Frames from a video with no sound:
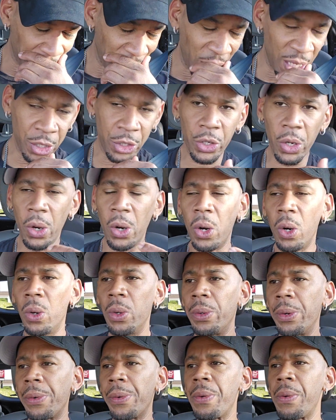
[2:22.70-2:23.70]
And
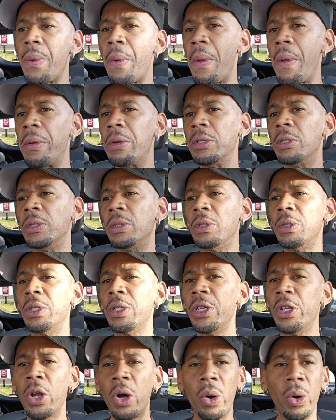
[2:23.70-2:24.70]
so
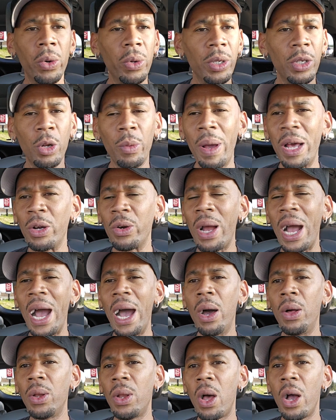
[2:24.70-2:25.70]
no matter
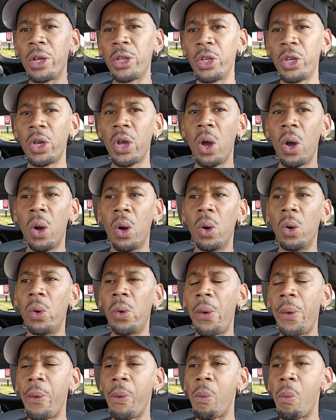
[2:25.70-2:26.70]
how long you go,